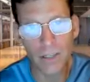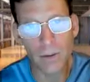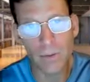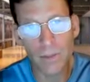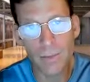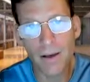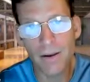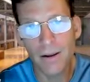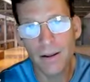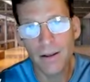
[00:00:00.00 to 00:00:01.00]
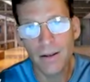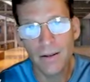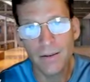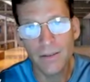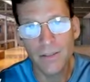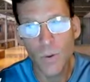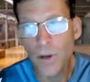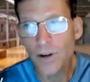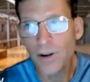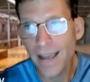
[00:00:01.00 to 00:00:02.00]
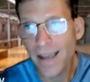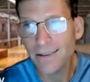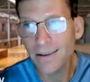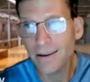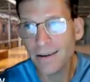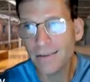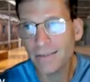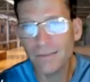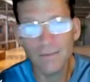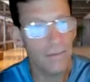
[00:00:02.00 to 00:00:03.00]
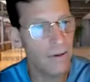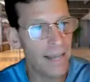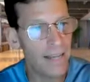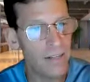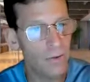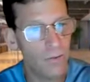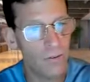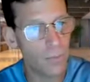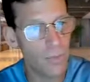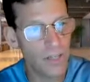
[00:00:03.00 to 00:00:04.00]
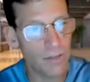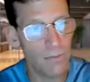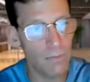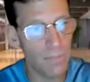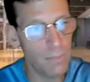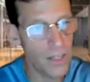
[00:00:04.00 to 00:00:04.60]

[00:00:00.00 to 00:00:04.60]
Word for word: okay. So I'm talking about Twitter and X here. Okay, so for some reason